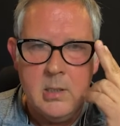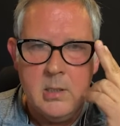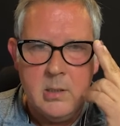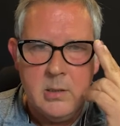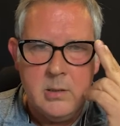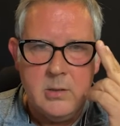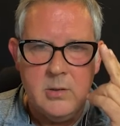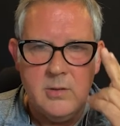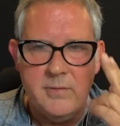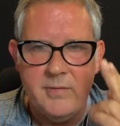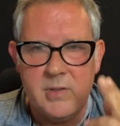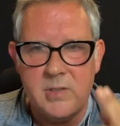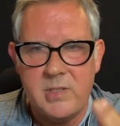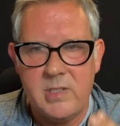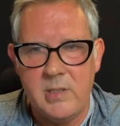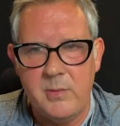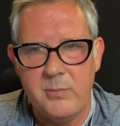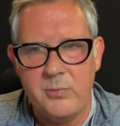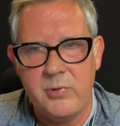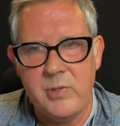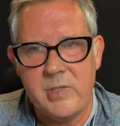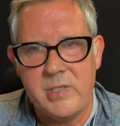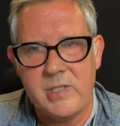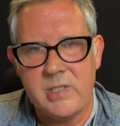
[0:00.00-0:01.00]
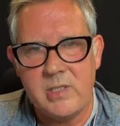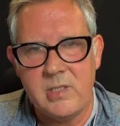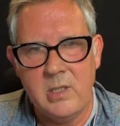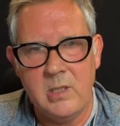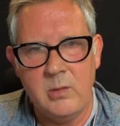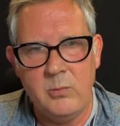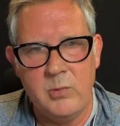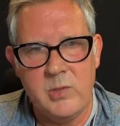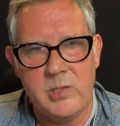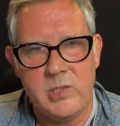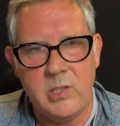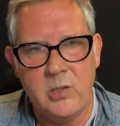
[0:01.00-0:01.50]
University of Bristol
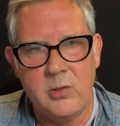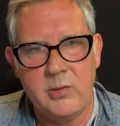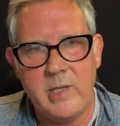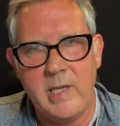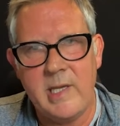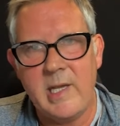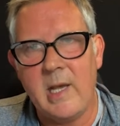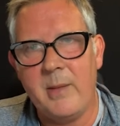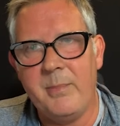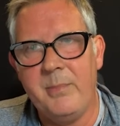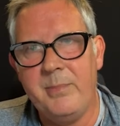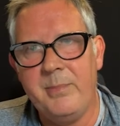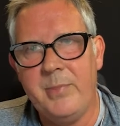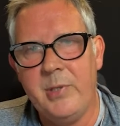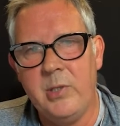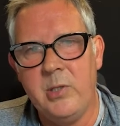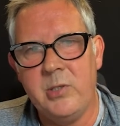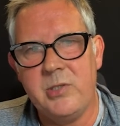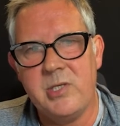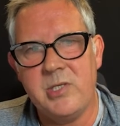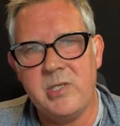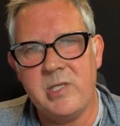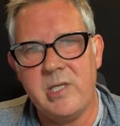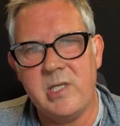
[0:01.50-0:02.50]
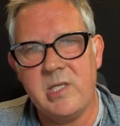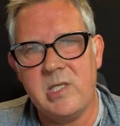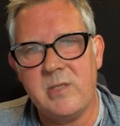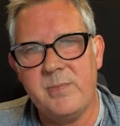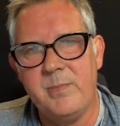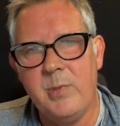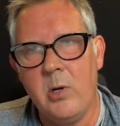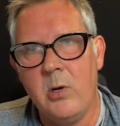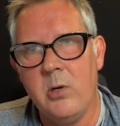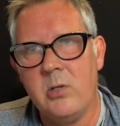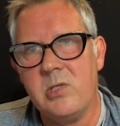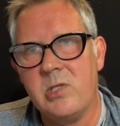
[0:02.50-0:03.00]
was looking at purchasing
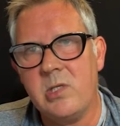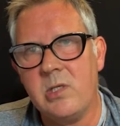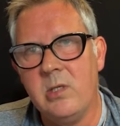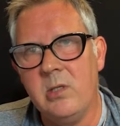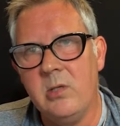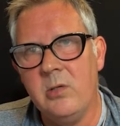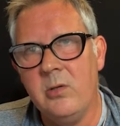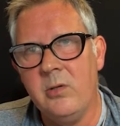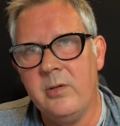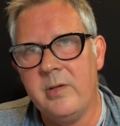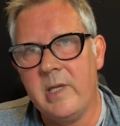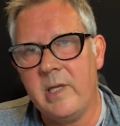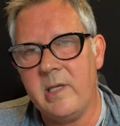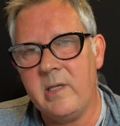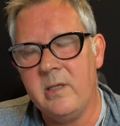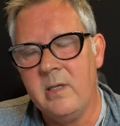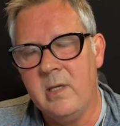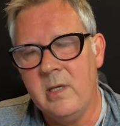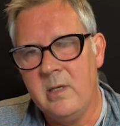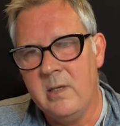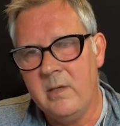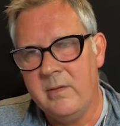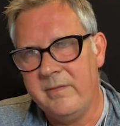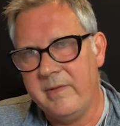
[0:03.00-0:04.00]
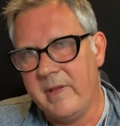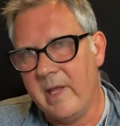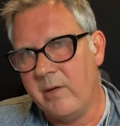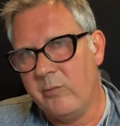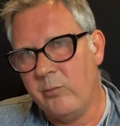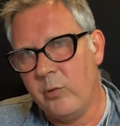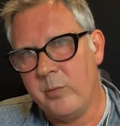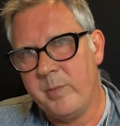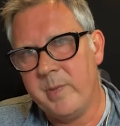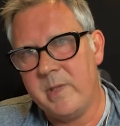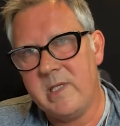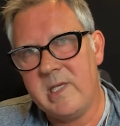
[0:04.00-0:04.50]
sports clothing for their
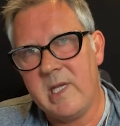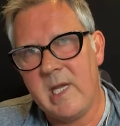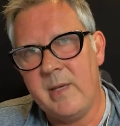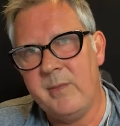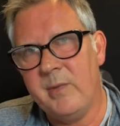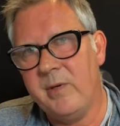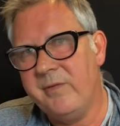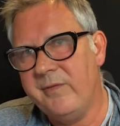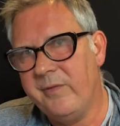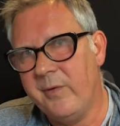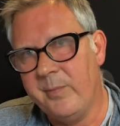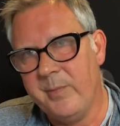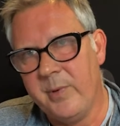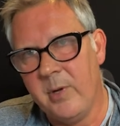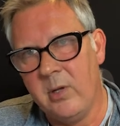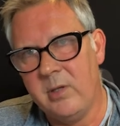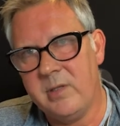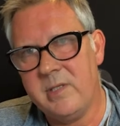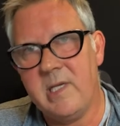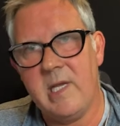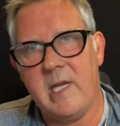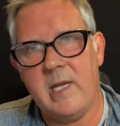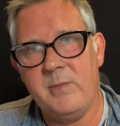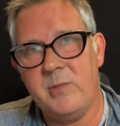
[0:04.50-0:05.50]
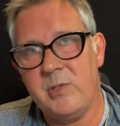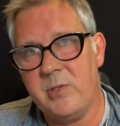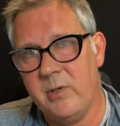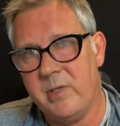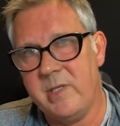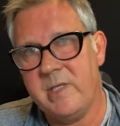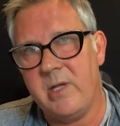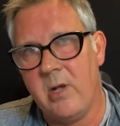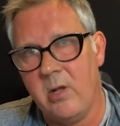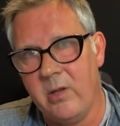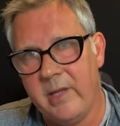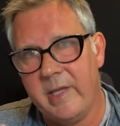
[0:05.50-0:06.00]
rugby team and football team. So
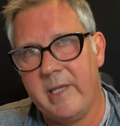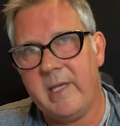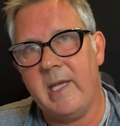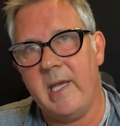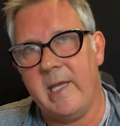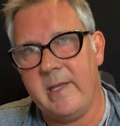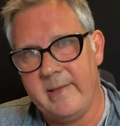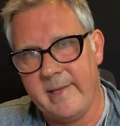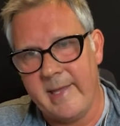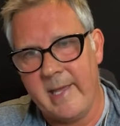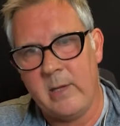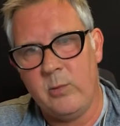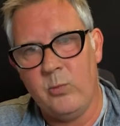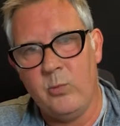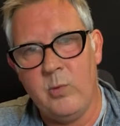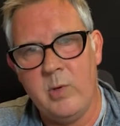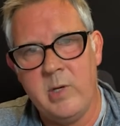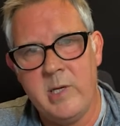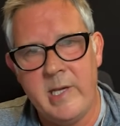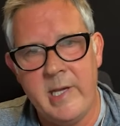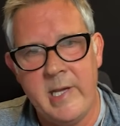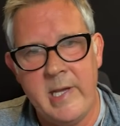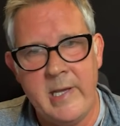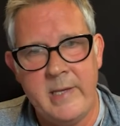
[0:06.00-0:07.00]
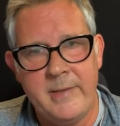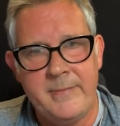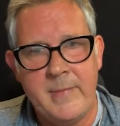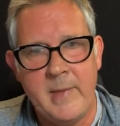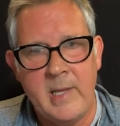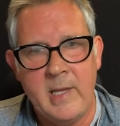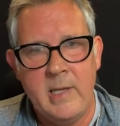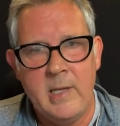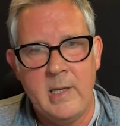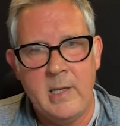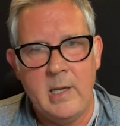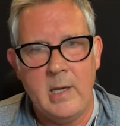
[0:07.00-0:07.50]
it's all the kit they wear.
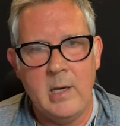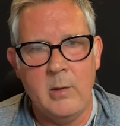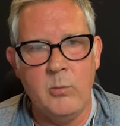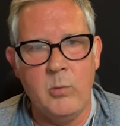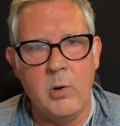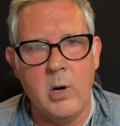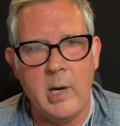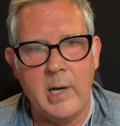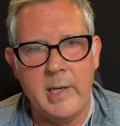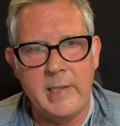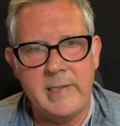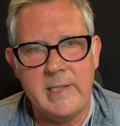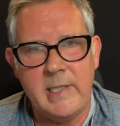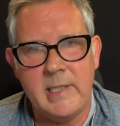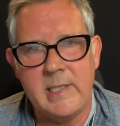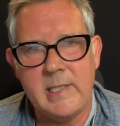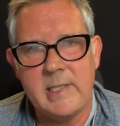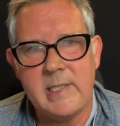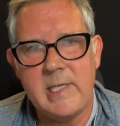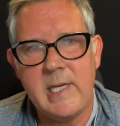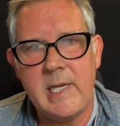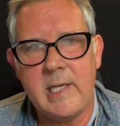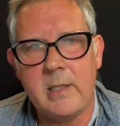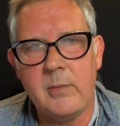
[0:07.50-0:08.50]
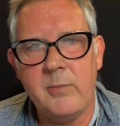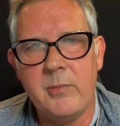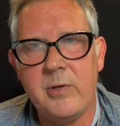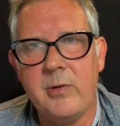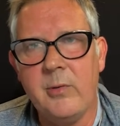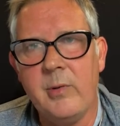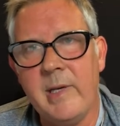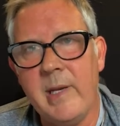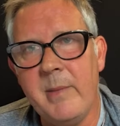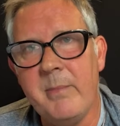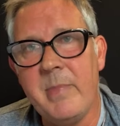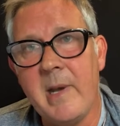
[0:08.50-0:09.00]
And what I did is take them
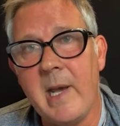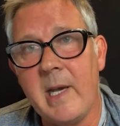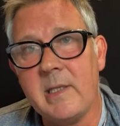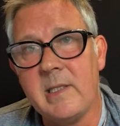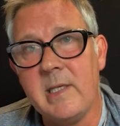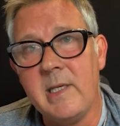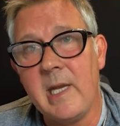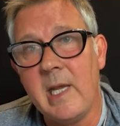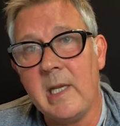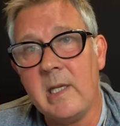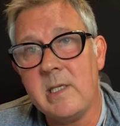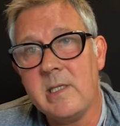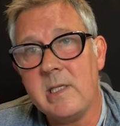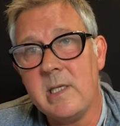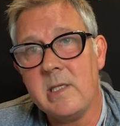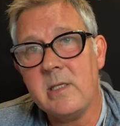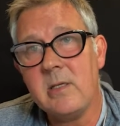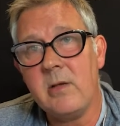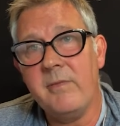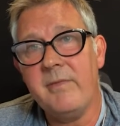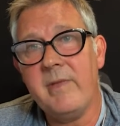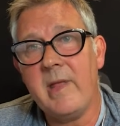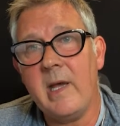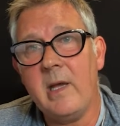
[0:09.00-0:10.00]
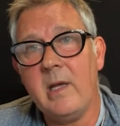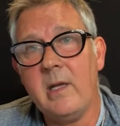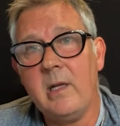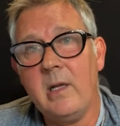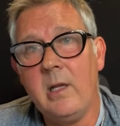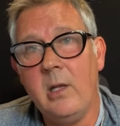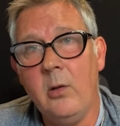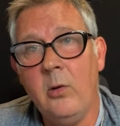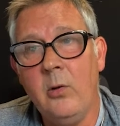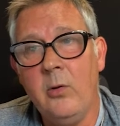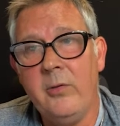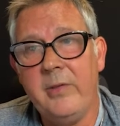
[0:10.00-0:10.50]
through an impact analysis of that
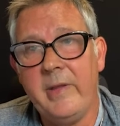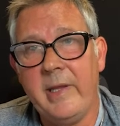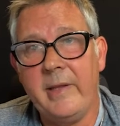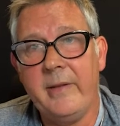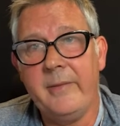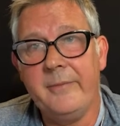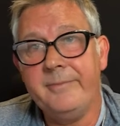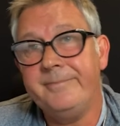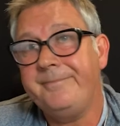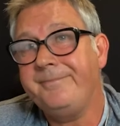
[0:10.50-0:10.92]
clothing.